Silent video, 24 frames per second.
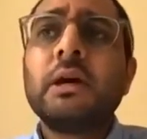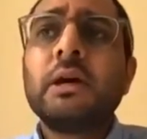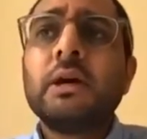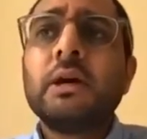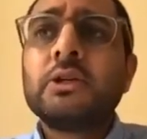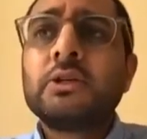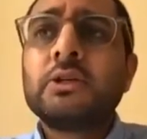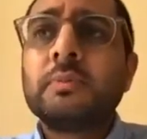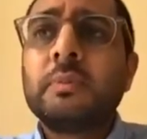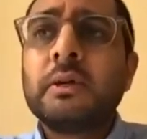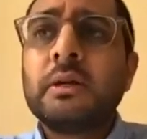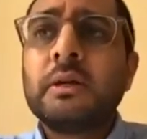
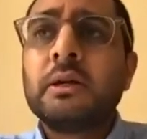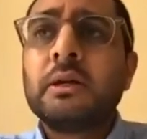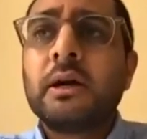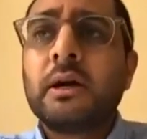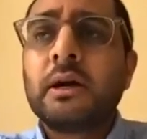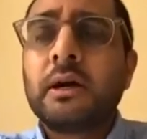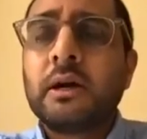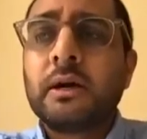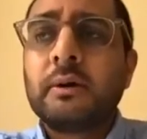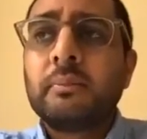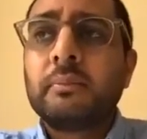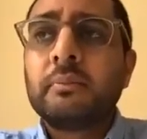to be
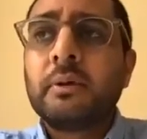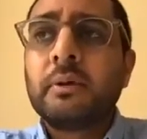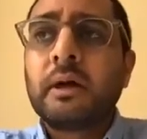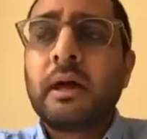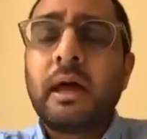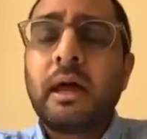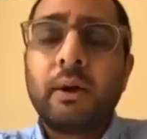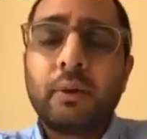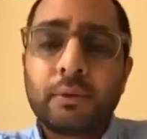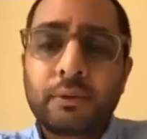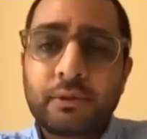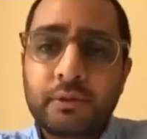a
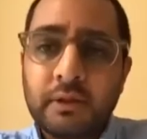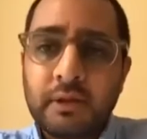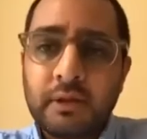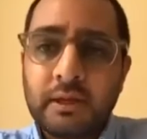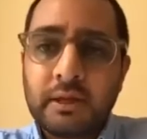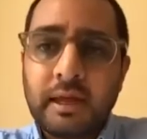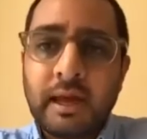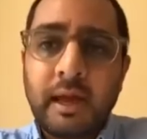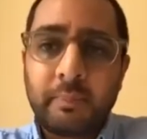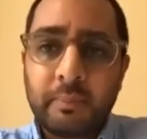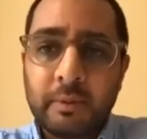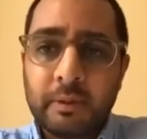healthy,
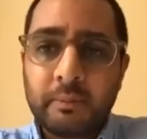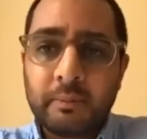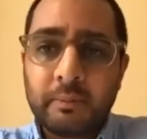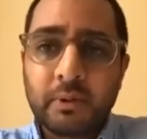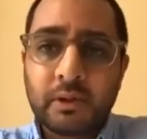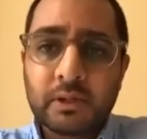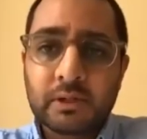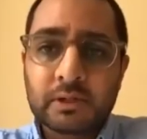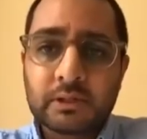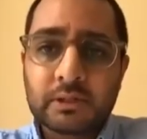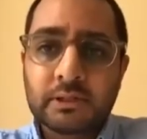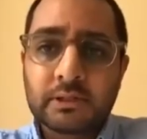happy
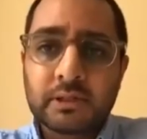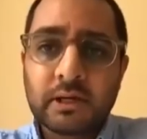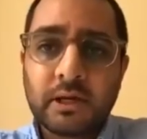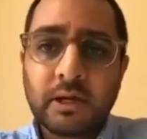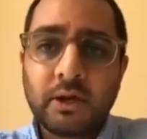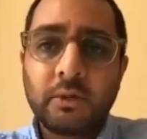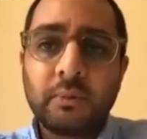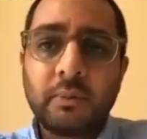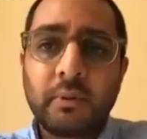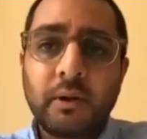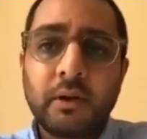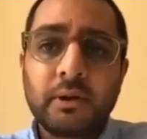person, to
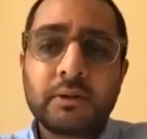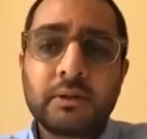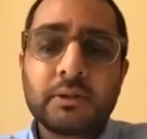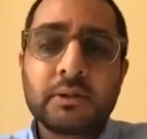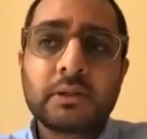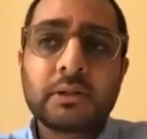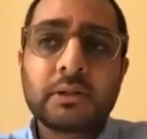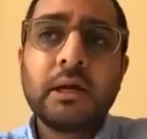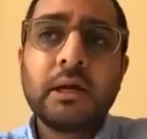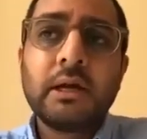help others.